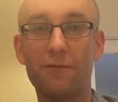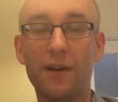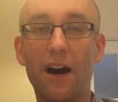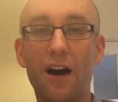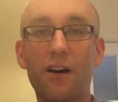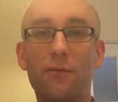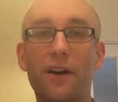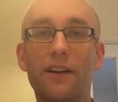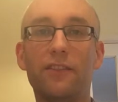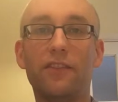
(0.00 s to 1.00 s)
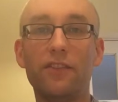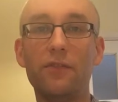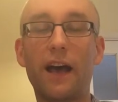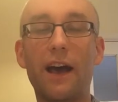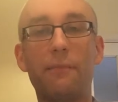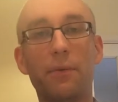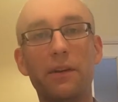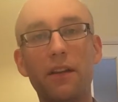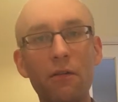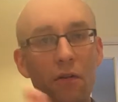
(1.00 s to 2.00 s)
We're hardwired to do that, but
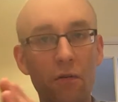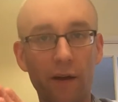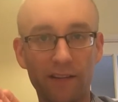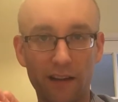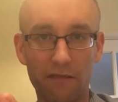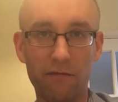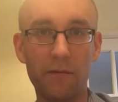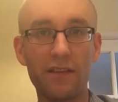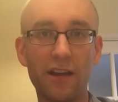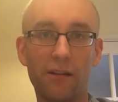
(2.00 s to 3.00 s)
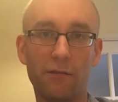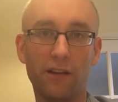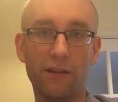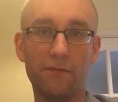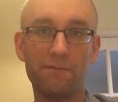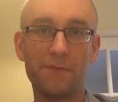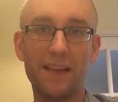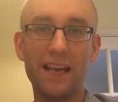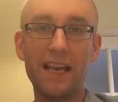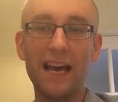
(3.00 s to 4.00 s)
we don't always love what we think we do.
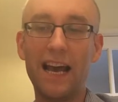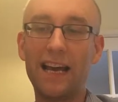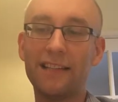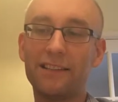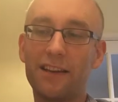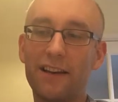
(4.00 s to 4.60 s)
And